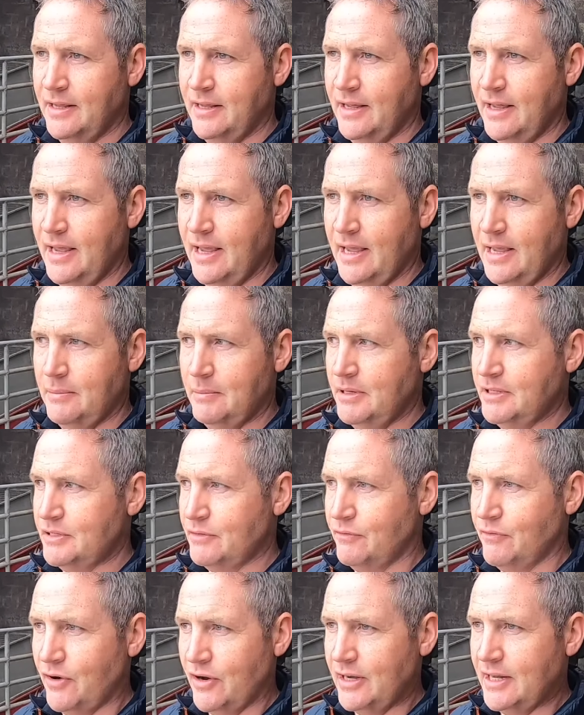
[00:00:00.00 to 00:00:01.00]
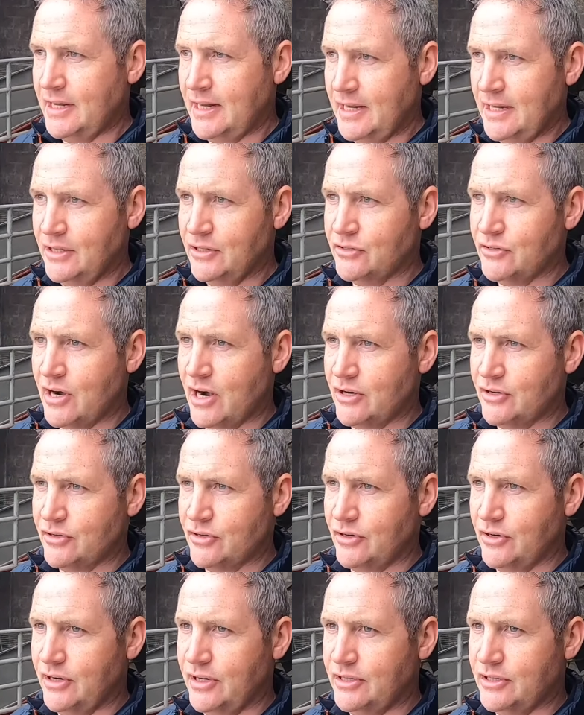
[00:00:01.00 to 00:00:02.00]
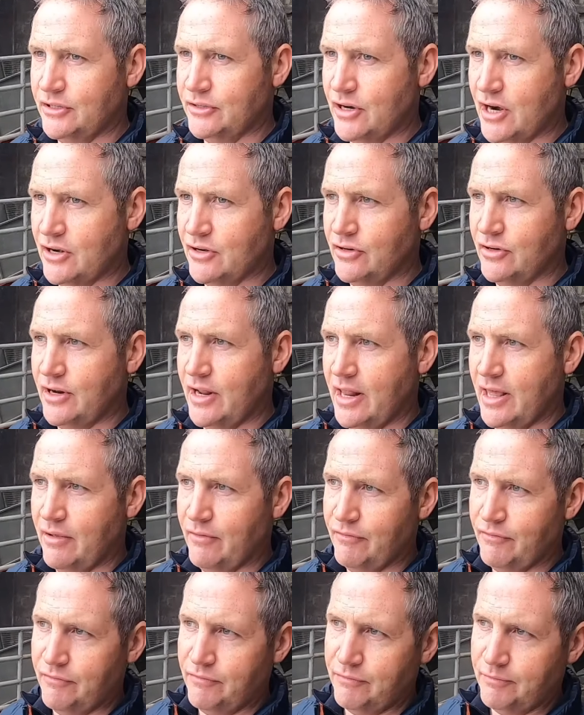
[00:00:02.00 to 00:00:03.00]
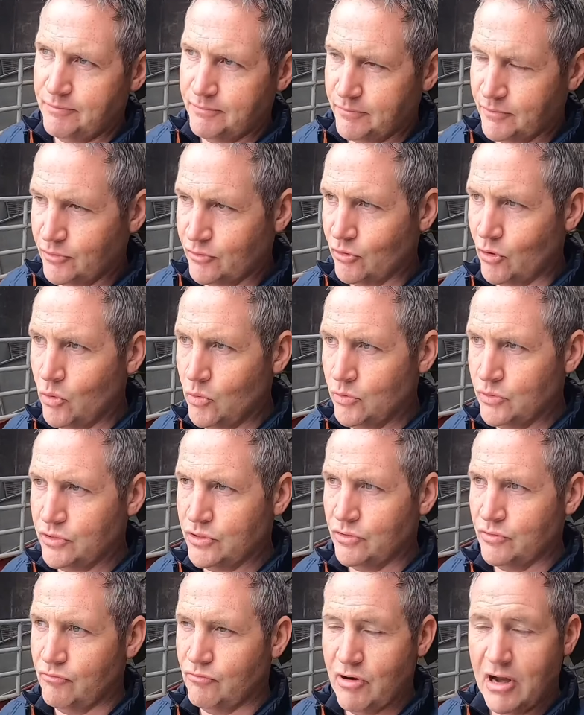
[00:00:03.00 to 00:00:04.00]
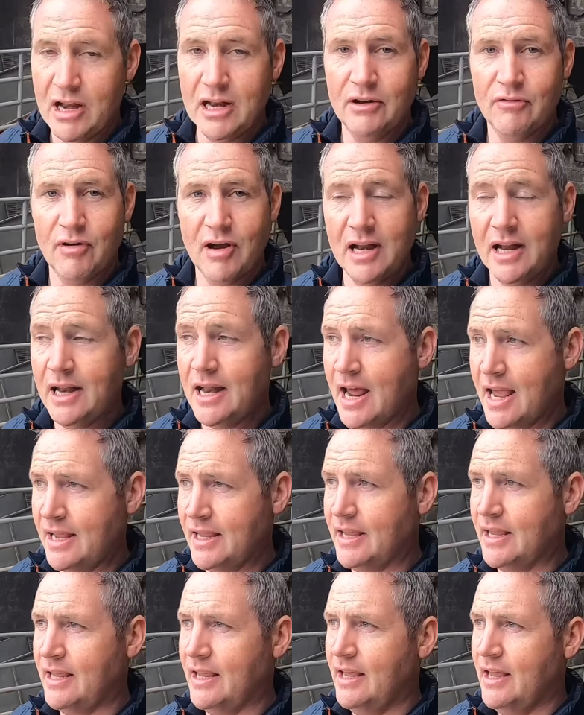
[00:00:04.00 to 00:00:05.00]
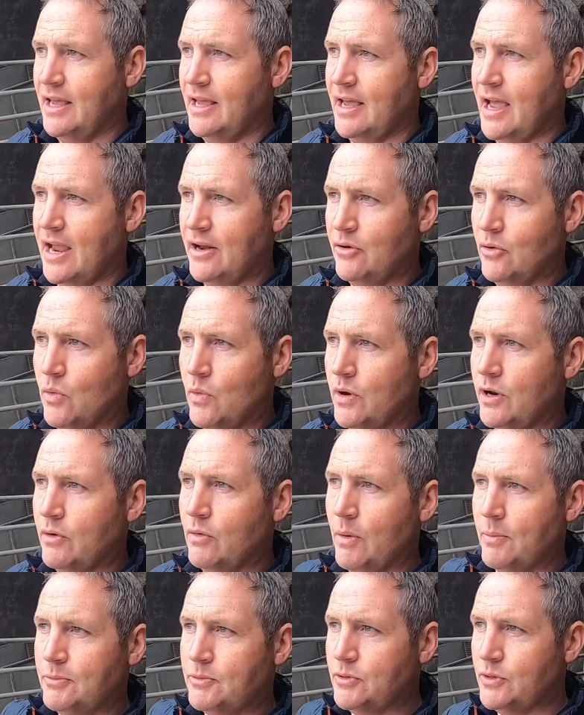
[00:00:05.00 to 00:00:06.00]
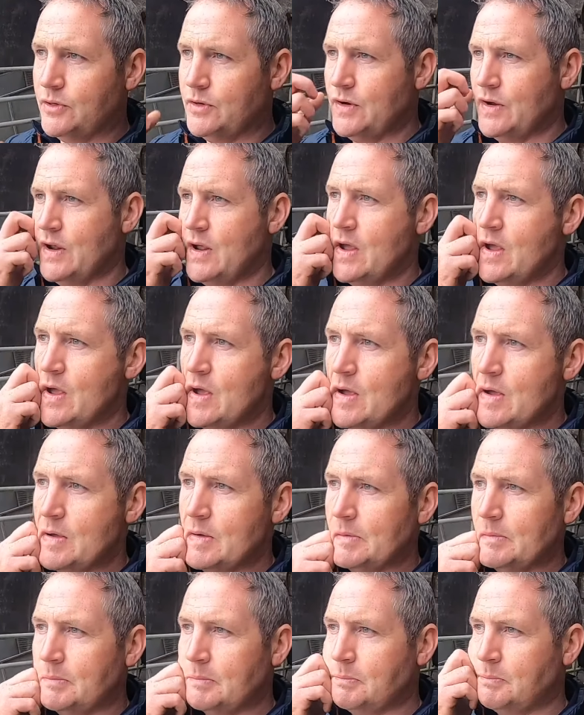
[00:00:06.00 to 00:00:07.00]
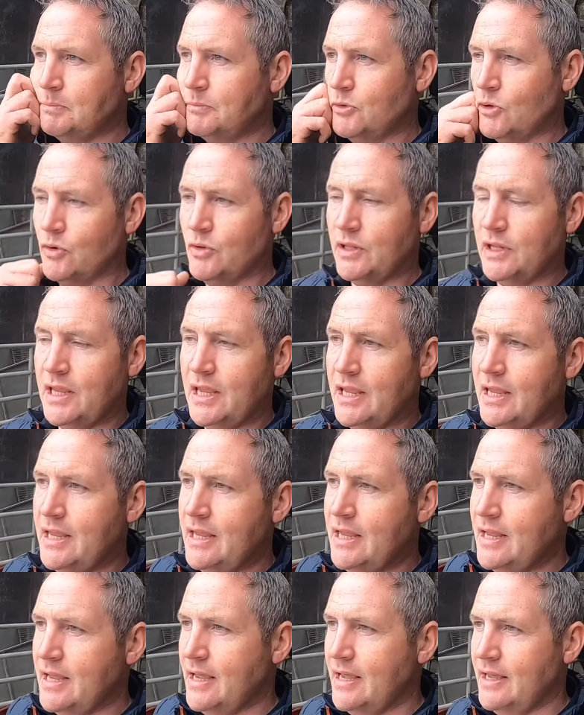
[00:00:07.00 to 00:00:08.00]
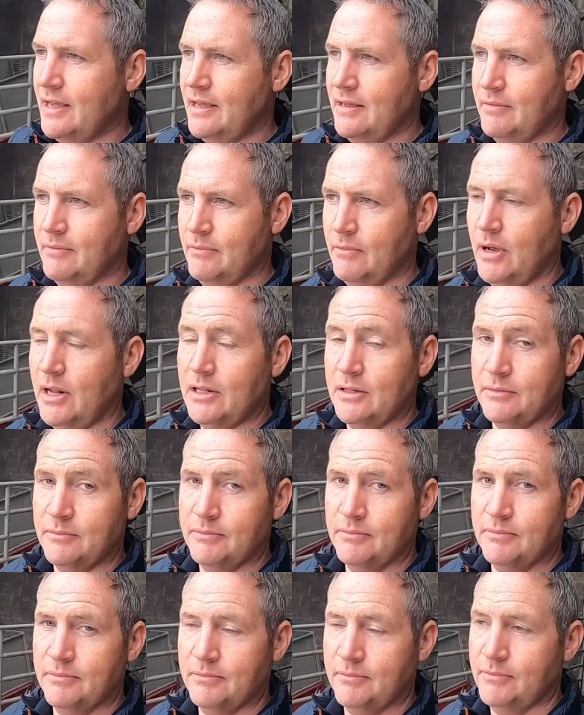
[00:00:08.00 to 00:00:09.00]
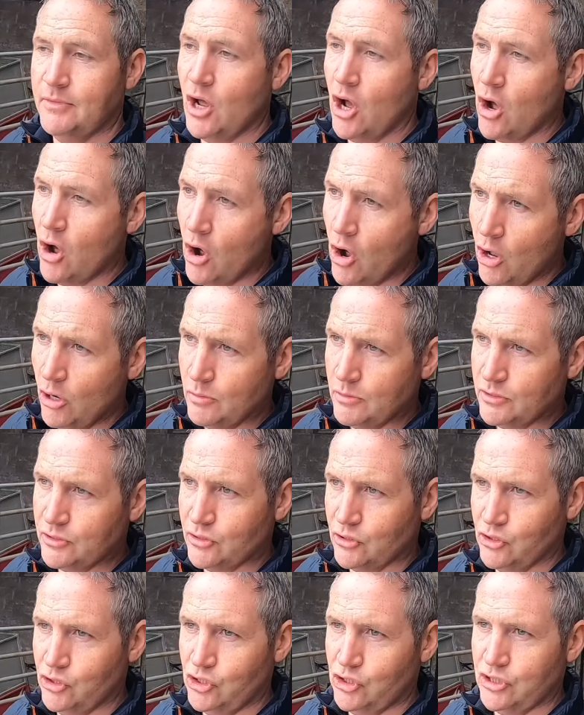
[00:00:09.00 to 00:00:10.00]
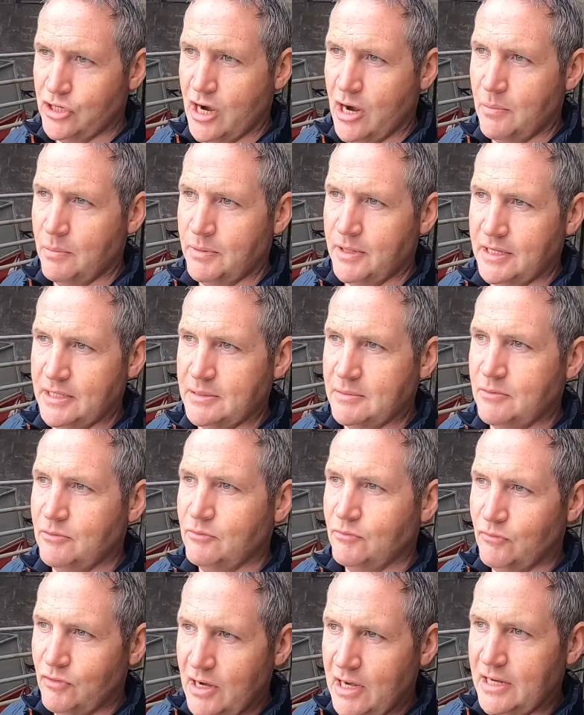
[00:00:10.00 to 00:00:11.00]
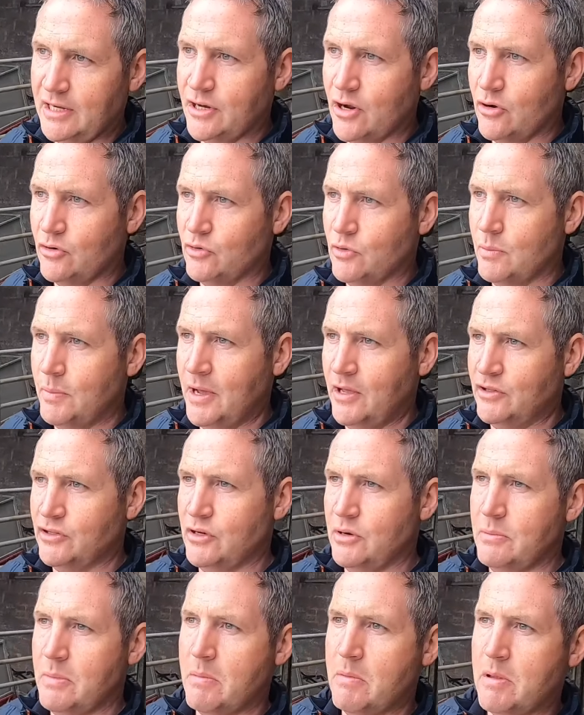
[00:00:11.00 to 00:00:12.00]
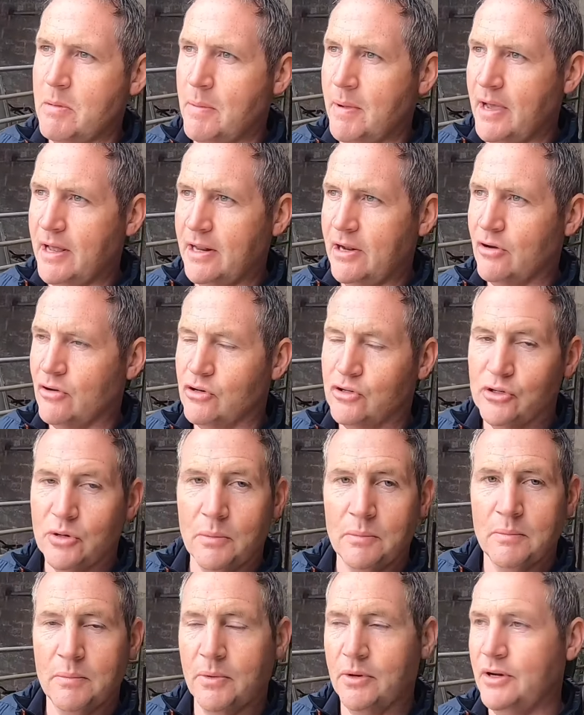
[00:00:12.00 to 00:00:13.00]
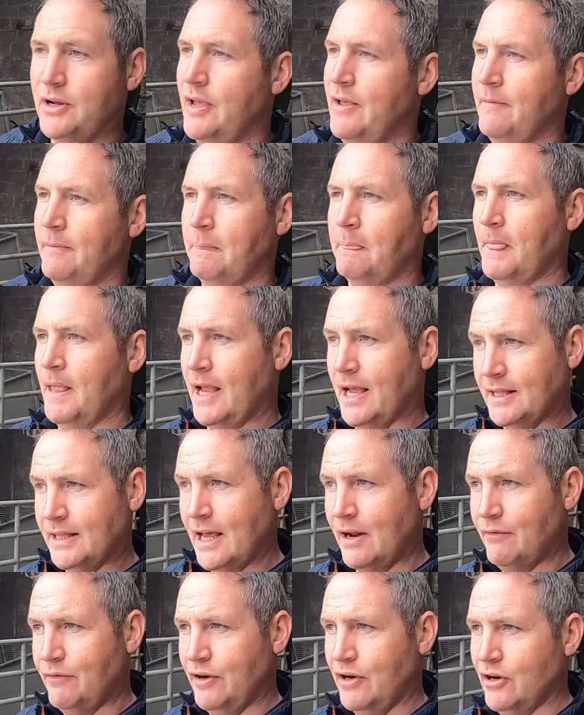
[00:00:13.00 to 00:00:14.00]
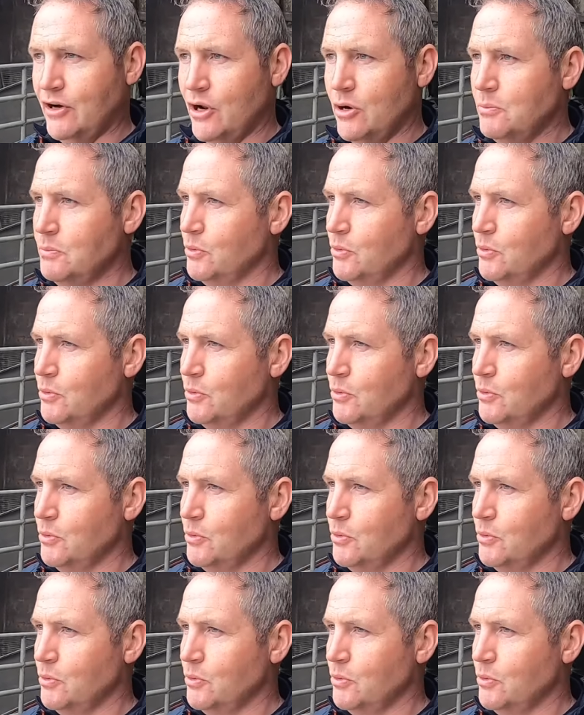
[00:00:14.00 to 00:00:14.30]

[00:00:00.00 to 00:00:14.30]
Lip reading: It's a very clean tractor. It's a tractor that I've grown to really, really like. I know when I go up to it, throwing the key, well, not always does she start, but that's really down to a battery and maybe a bad air or something, but we'll get that figured out.